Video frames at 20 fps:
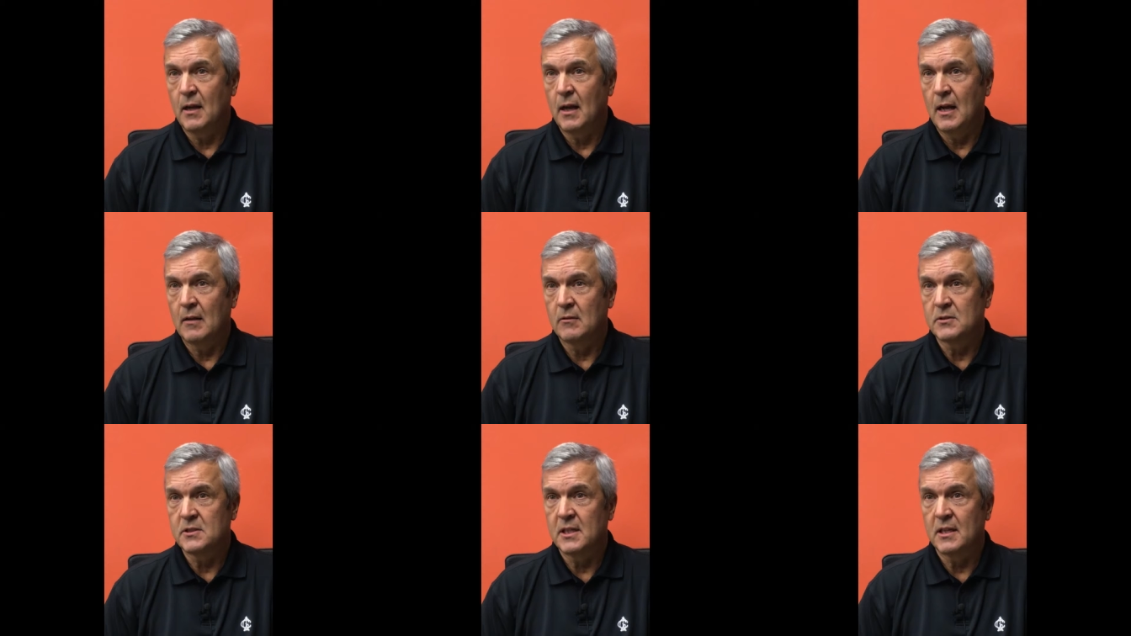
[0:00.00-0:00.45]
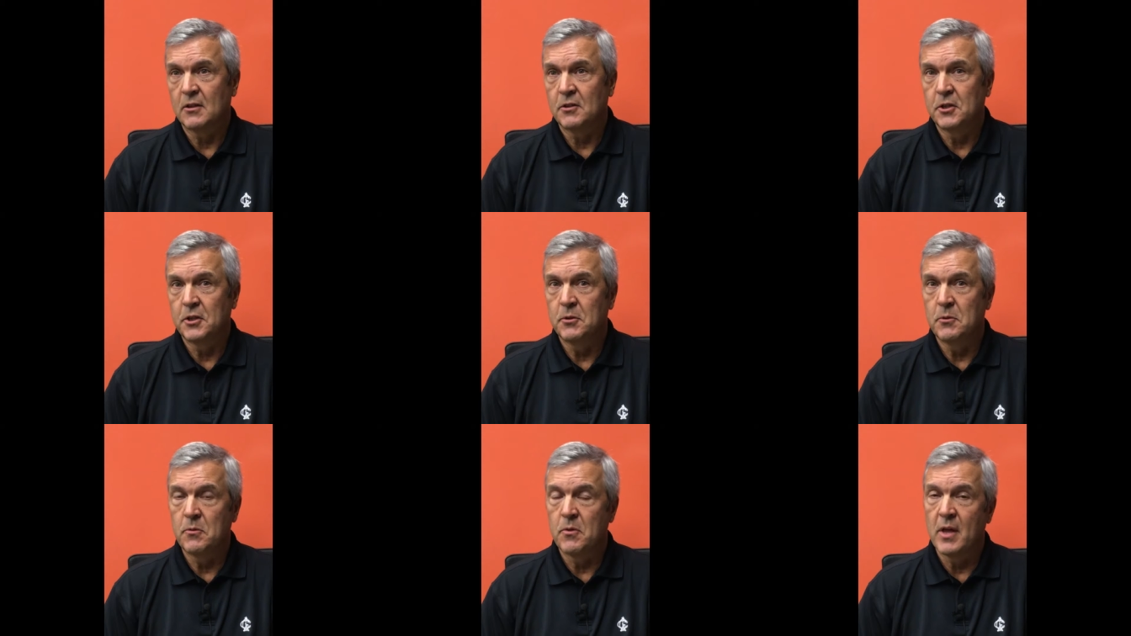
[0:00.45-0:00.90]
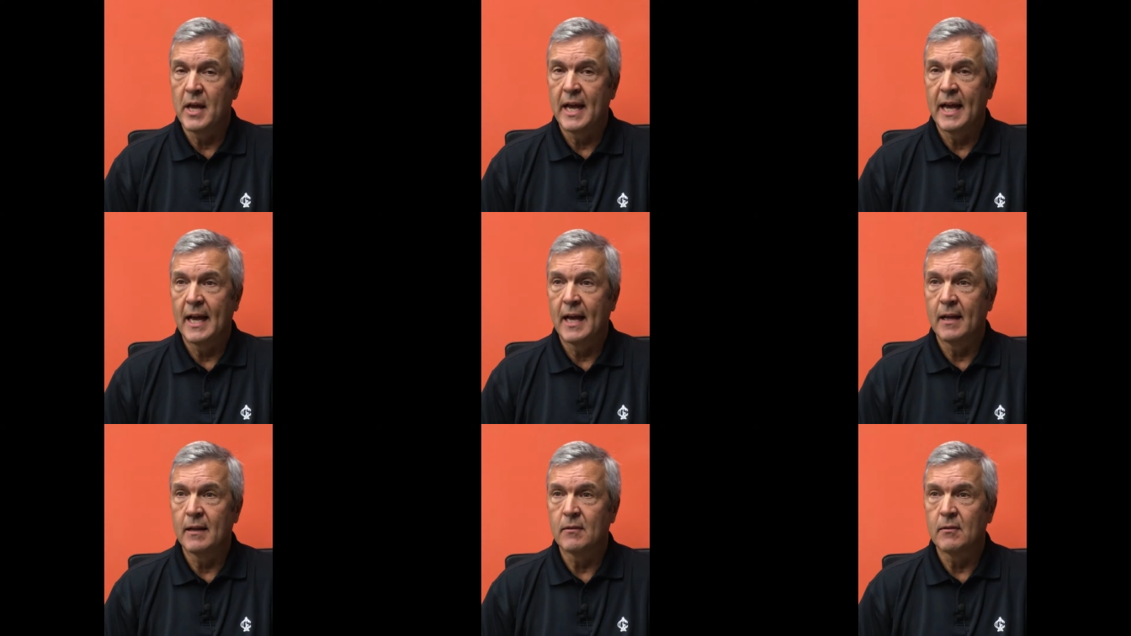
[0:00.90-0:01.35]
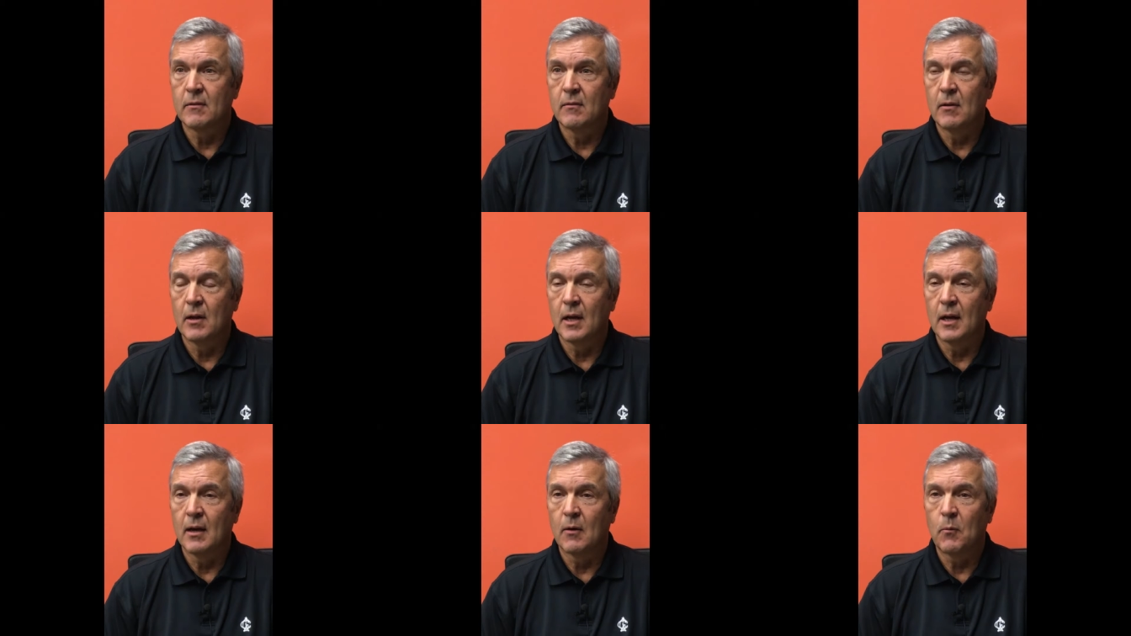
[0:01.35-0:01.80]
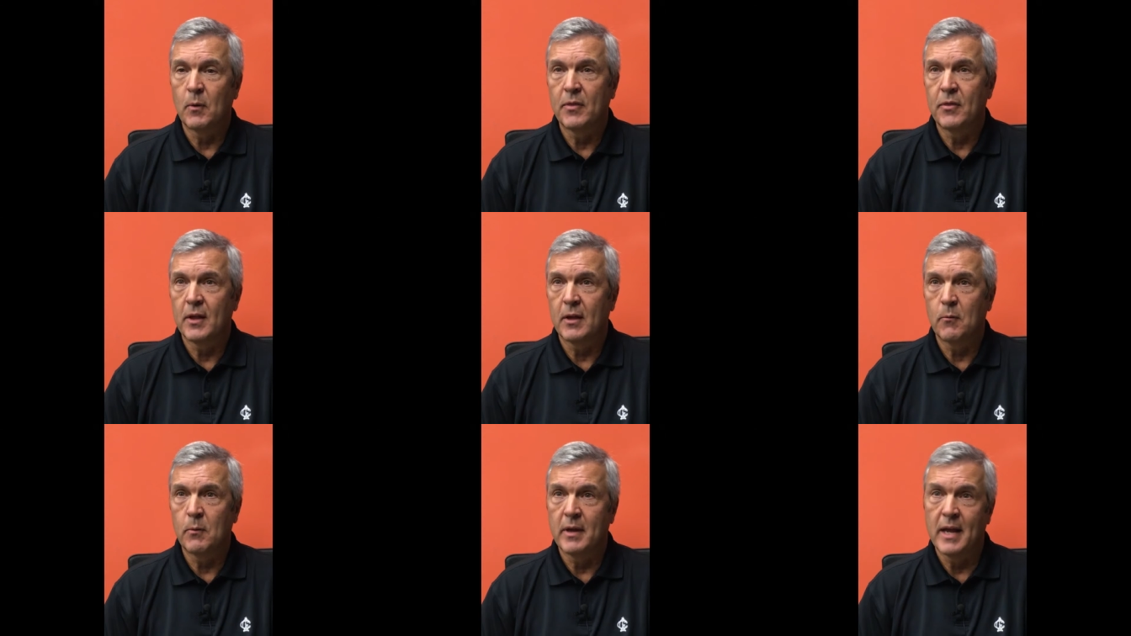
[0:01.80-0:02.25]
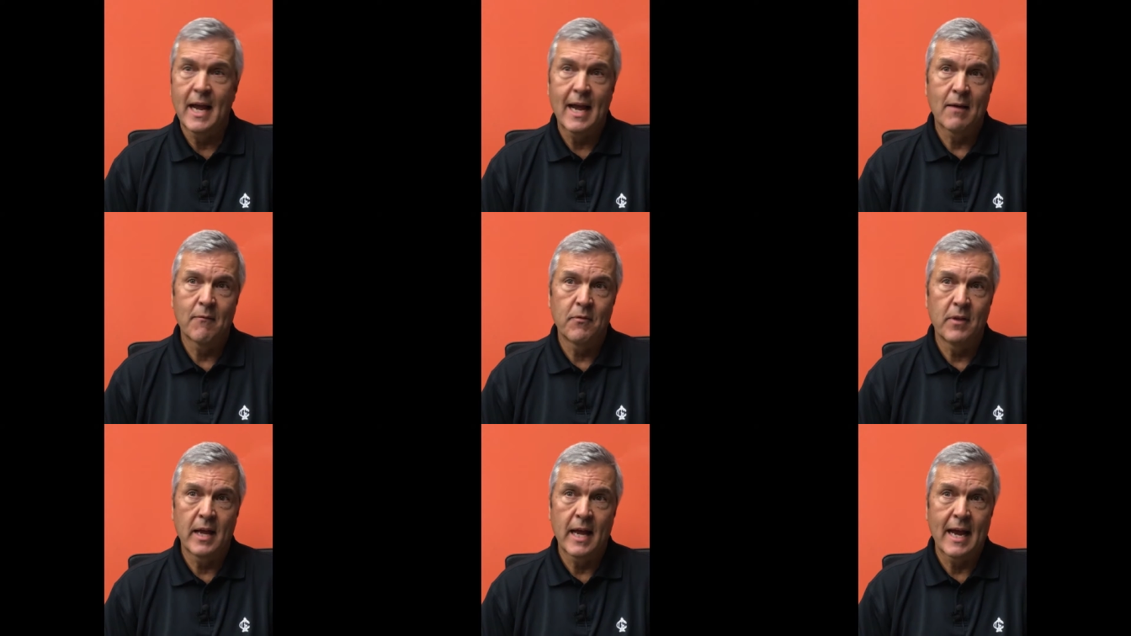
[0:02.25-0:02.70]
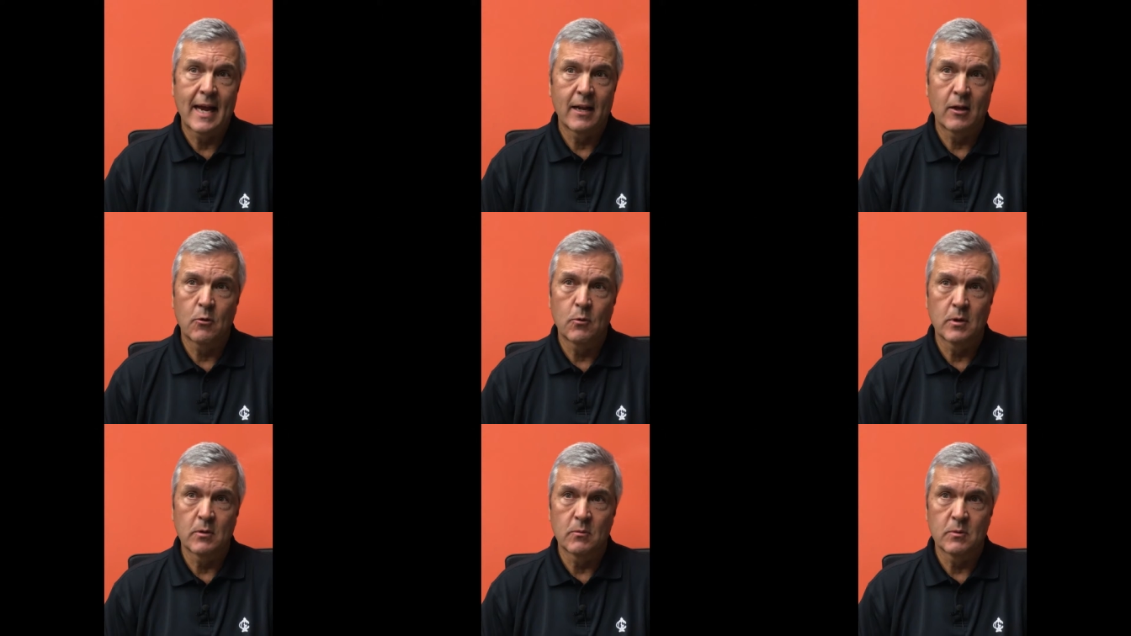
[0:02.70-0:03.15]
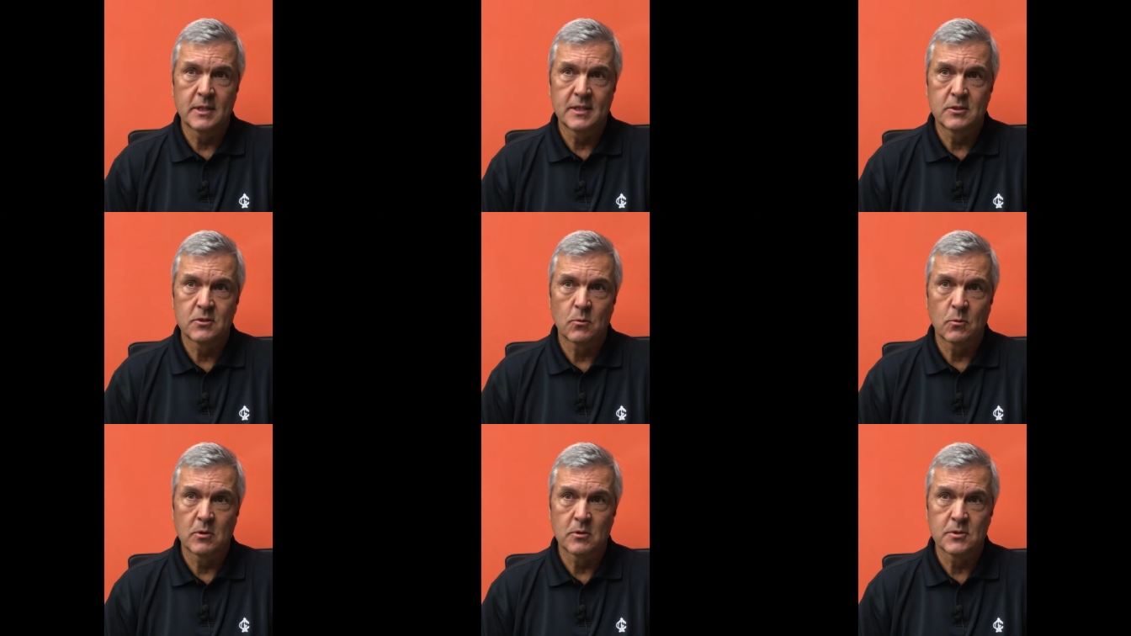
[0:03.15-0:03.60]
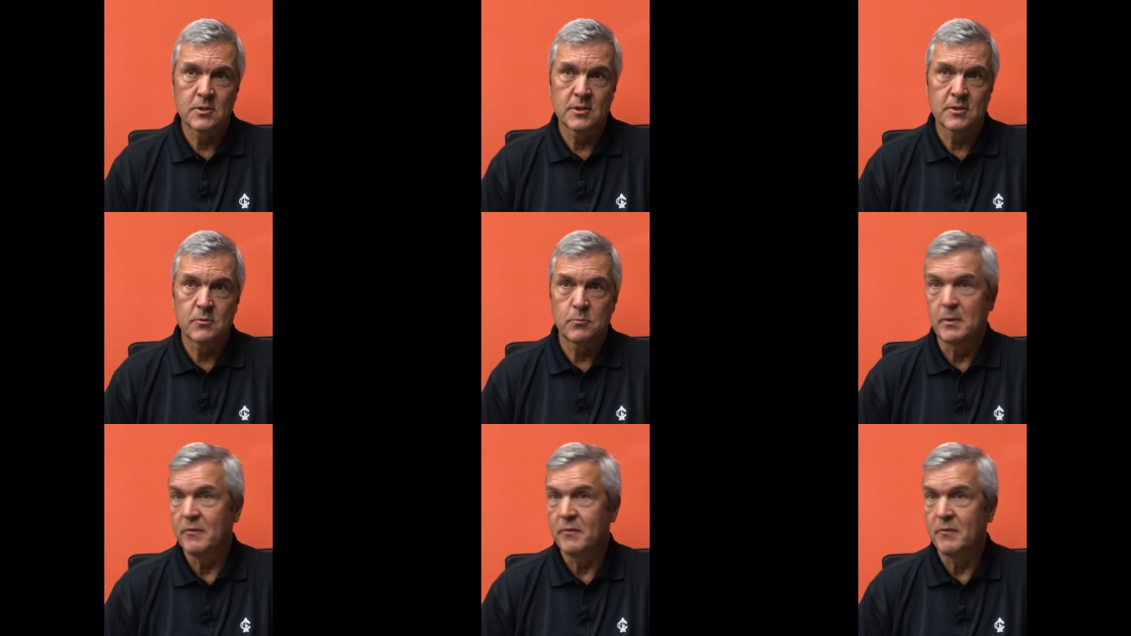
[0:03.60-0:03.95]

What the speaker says: I'll tell you that we think we have the adequate resources.